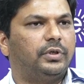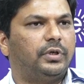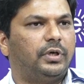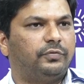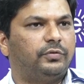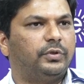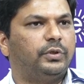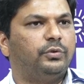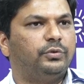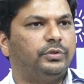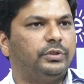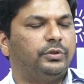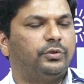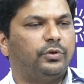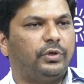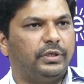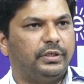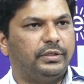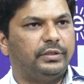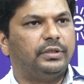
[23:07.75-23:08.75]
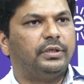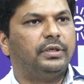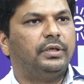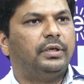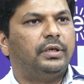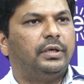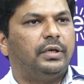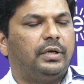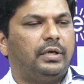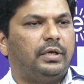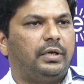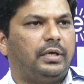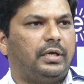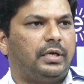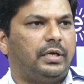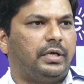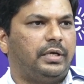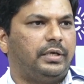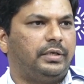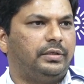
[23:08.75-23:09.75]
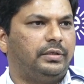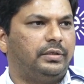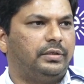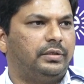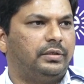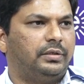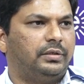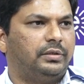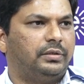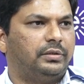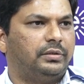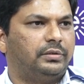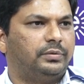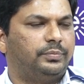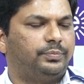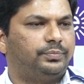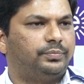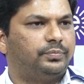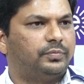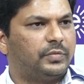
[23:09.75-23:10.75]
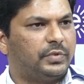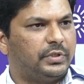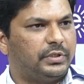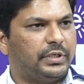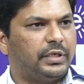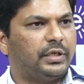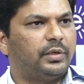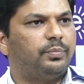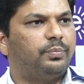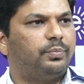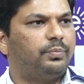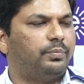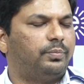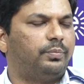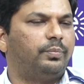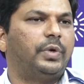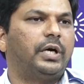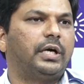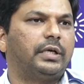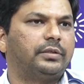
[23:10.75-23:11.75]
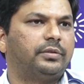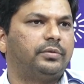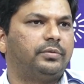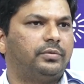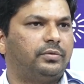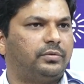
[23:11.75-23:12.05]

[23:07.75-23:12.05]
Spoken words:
after using toilet, and take bath